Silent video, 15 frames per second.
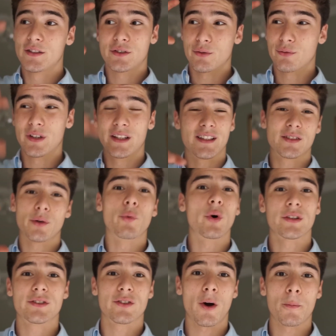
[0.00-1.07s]
So really, it's a
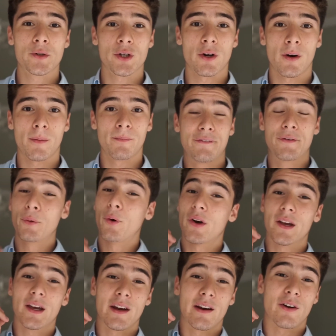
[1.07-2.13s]
one-stop shop if you want
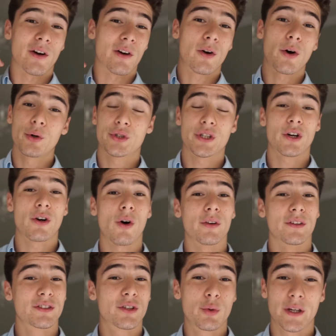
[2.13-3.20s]
to get on a coaching call
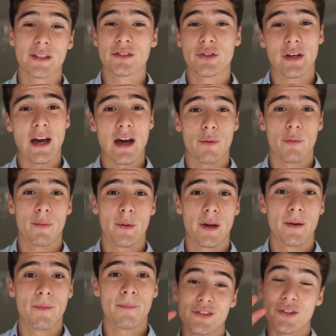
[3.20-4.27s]
as quick as you can with
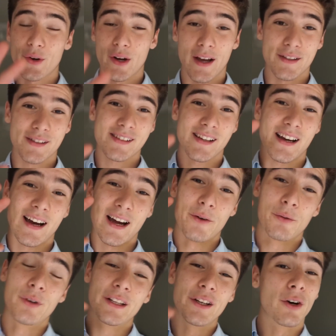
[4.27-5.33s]
me. So guys, I
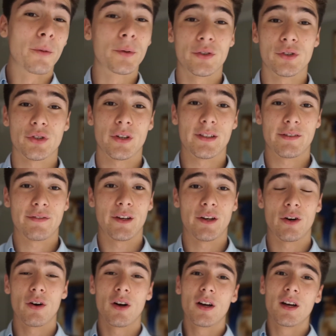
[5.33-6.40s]
really hope you enjoyed this
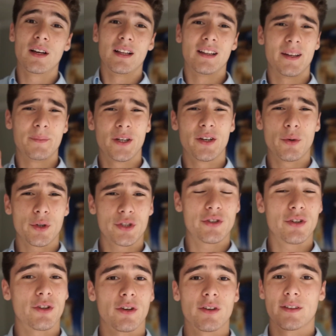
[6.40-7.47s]
video. Let me know what you
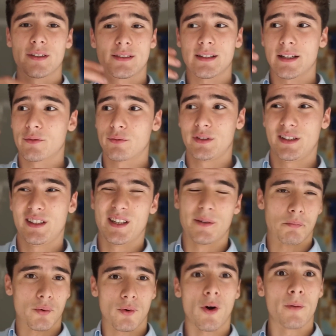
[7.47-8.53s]
thought of this like really
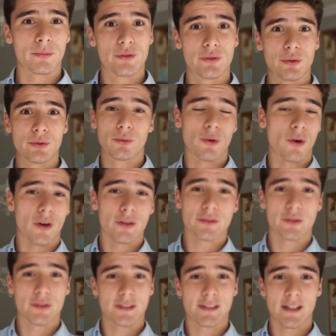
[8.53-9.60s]
impromptu, raw
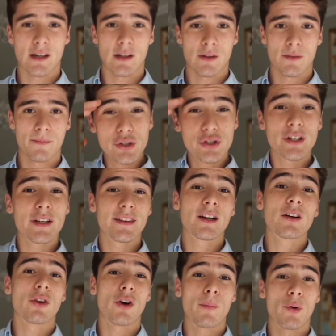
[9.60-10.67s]
sort of style. Usually I think
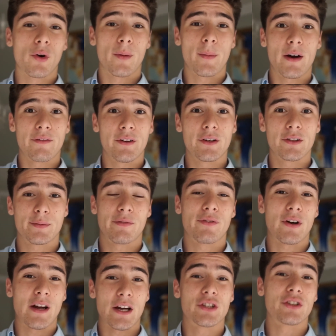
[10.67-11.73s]
a lot more about videos
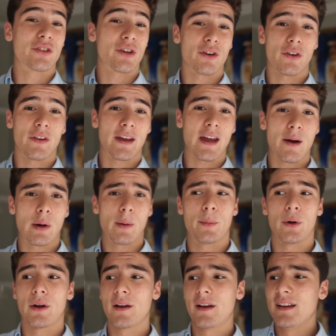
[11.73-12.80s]
before I actually turn on the camera,
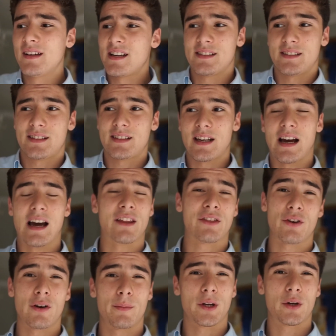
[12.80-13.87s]
but as I said, I
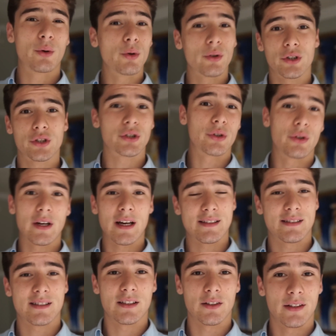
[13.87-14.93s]
thought it'd be cool to show you guys
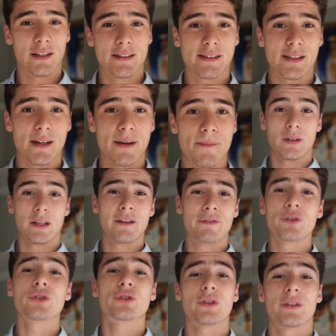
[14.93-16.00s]
this little insight. And if you
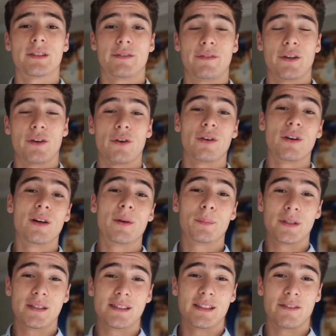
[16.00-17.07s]
enjoyed this video,
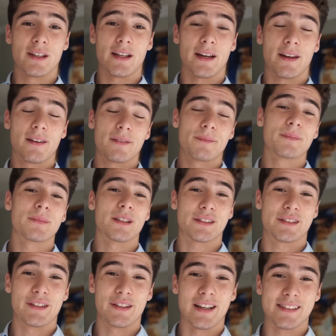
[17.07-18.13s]
please leave a like. I'll
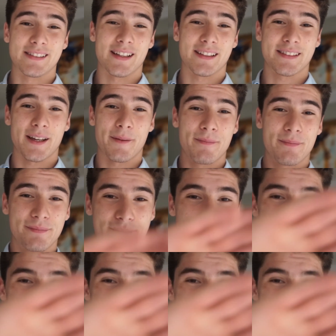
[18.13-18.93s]
see you guys next time.